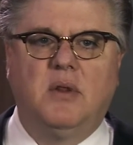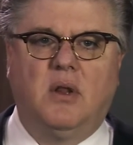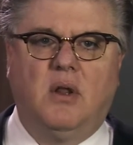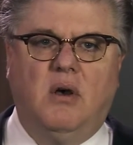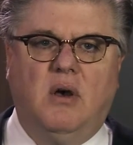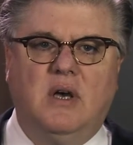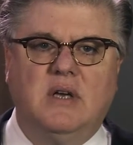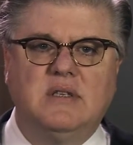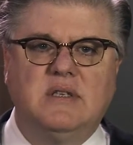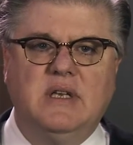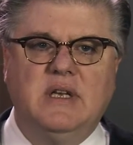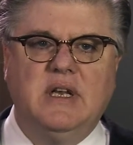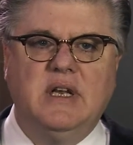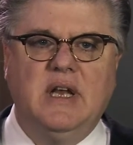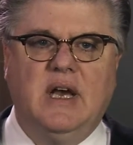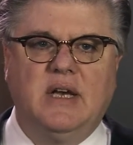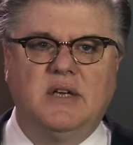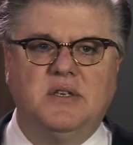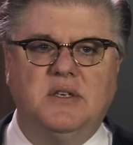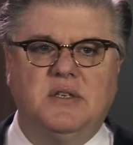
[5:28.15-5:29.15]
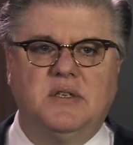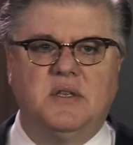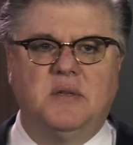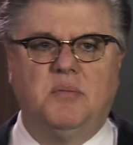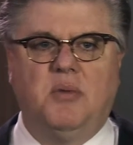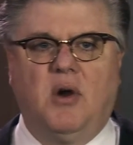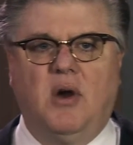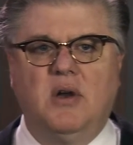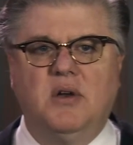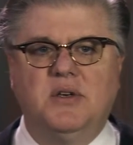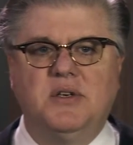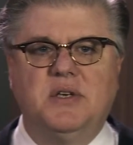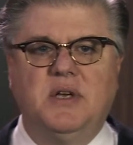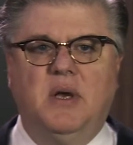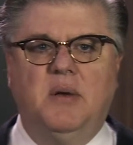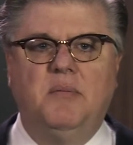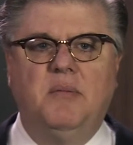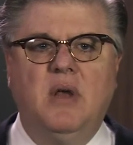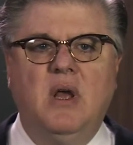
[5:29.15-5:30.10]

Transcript: loss, and deductions of the partnership.